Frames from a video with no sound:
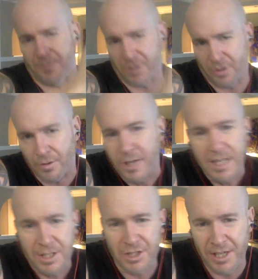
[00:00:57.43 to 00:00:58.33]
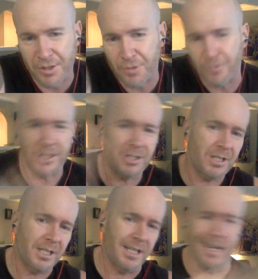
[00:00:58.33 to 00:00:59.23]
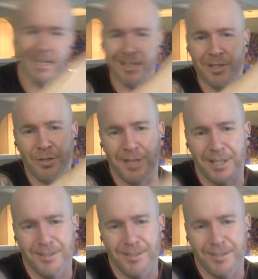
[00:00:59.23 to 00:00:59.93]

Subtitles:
So stay tuned, let's get into it.